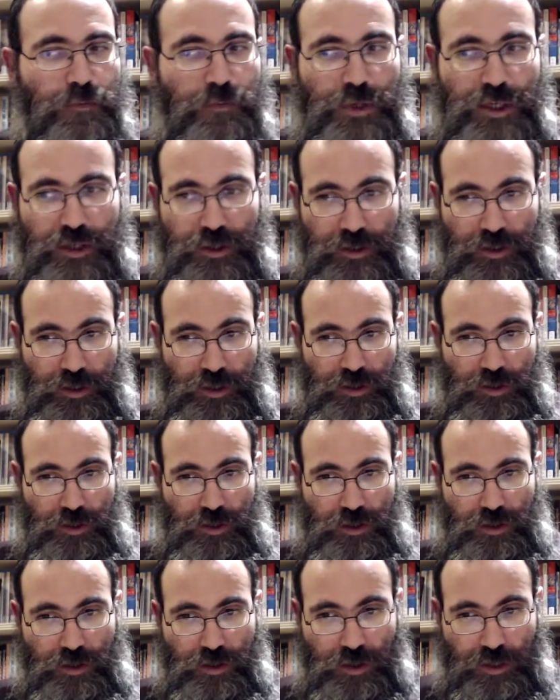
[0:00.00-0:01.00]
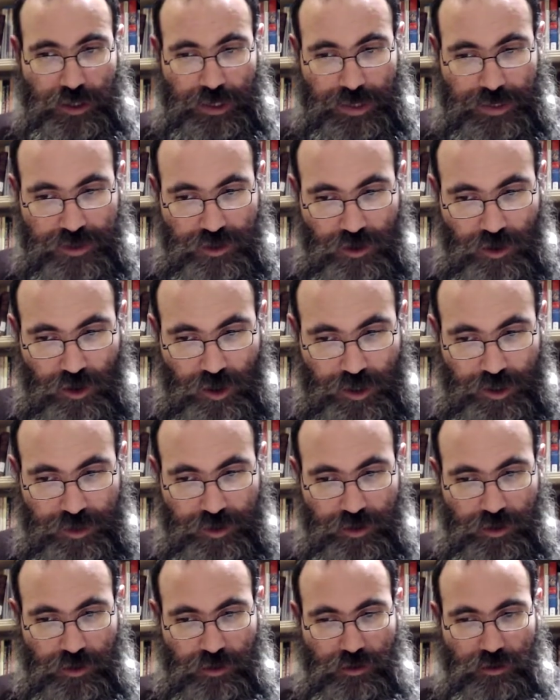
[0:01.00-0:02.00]
But it hasn't got
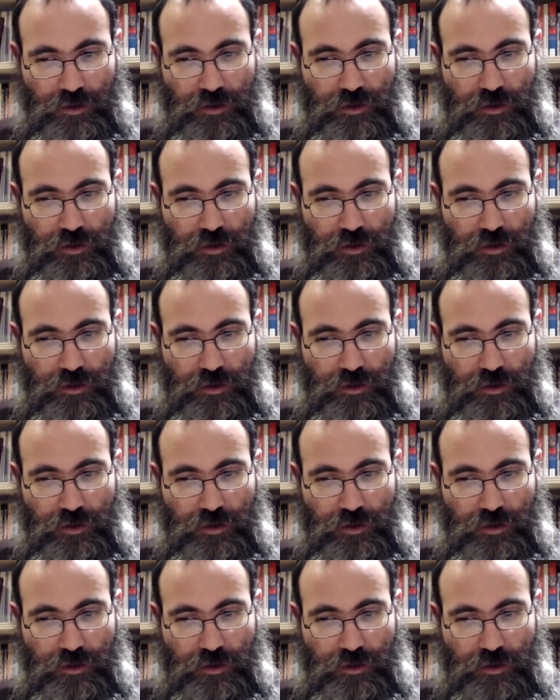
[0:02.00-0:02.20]
any